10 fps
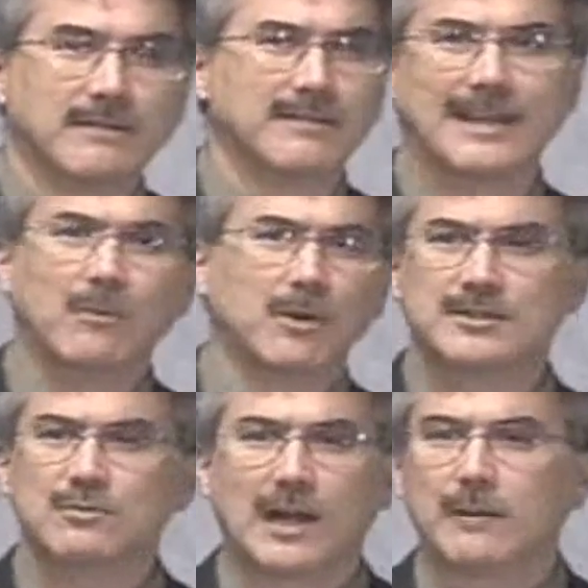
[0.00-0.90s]
that
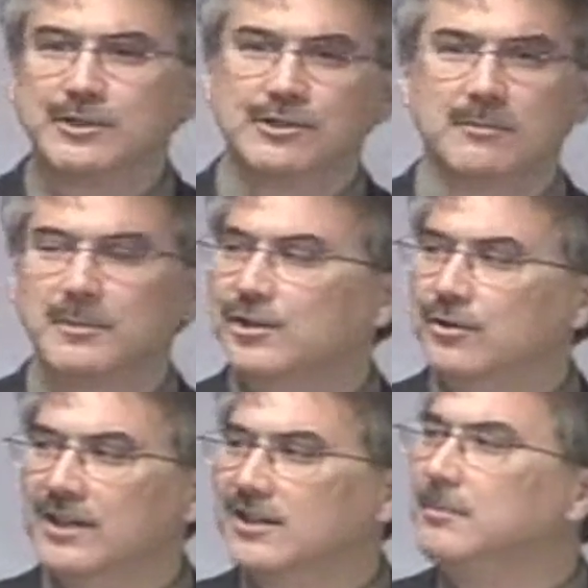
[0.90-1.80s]
wasn't why we should have been
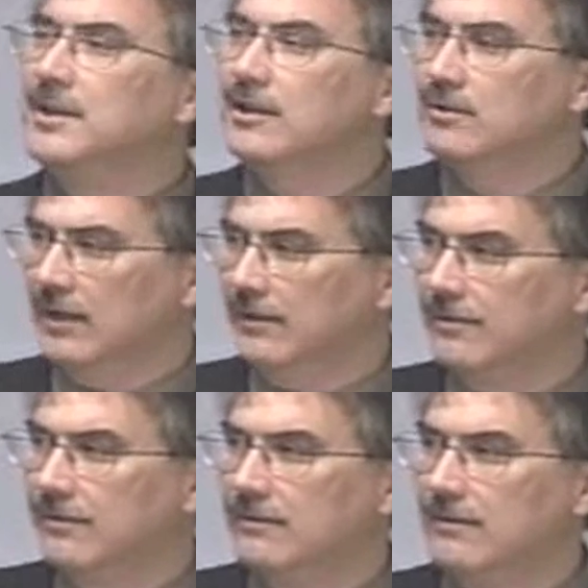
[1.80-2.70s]
doing it to begin with.